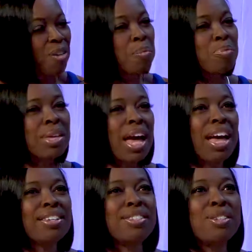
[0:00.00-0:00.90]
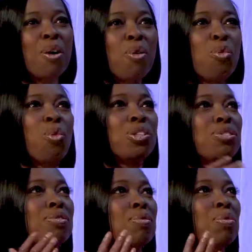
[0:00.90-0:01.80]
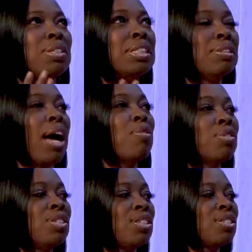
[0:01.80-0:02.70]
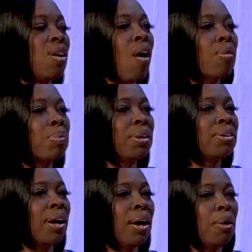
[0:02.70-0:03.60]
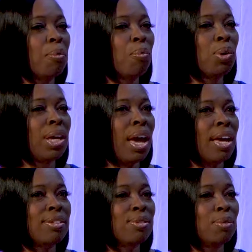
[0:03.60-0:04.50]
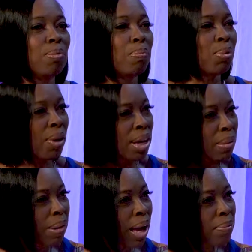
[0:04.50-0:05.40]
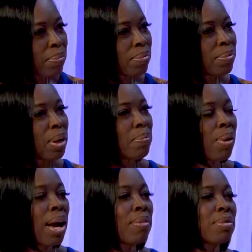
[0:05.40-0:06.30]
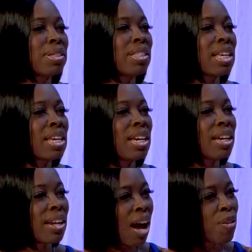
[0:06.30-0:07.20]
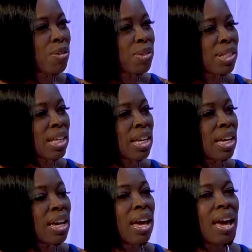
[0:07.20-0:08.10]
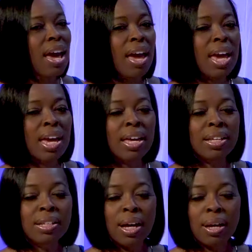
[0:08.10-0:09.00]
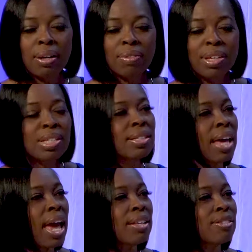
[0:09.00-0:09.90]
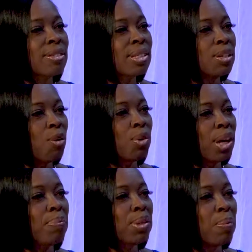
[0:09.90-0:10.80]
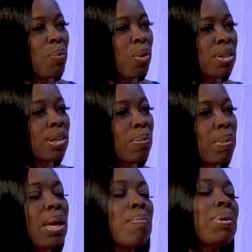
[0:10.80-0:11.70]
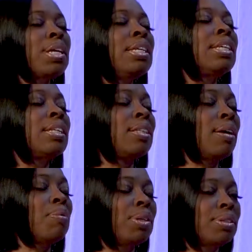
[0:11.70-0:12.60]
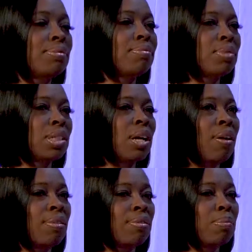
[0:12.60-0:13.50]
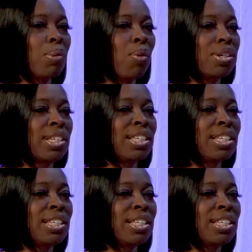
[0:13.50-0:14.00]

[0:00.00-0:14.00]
Mm-hmm. and so, which not just talk, but uh, we had to pray about mm-hmm. what Brian was thinking and how he was thinking. And uh, his dad, you know, kept him with him, but he did that with with all the boys.